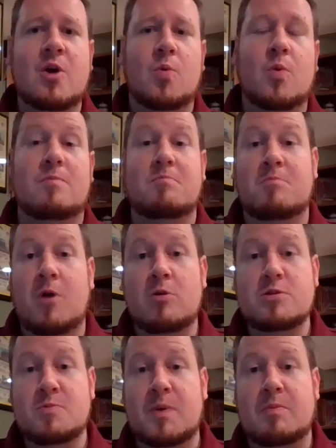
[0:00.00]
What
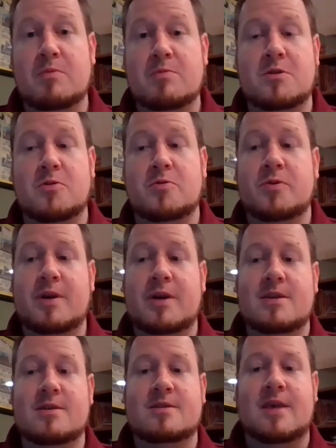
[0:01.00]
most people do
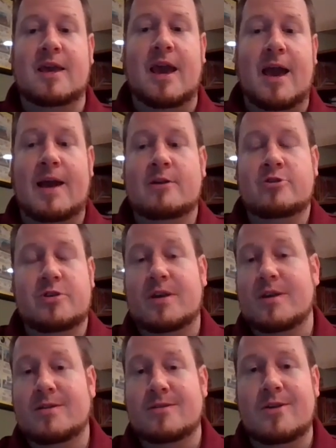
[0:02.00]
is they actually
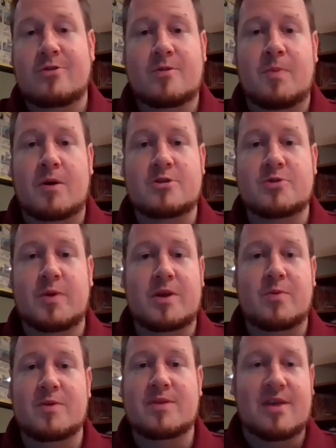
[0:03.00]
continue to punctuate at
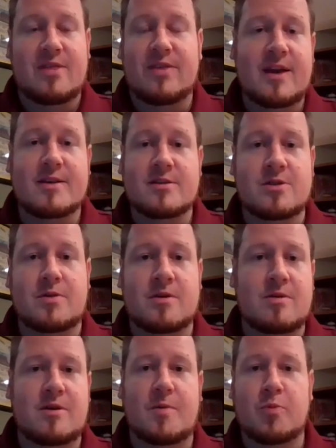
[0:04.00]
what they think is
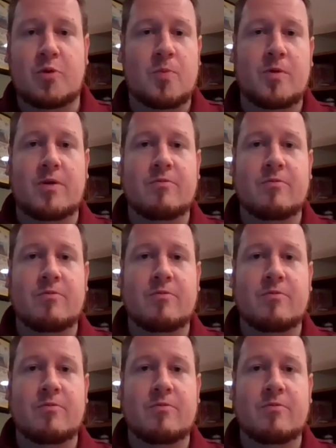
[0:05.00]
the appropriate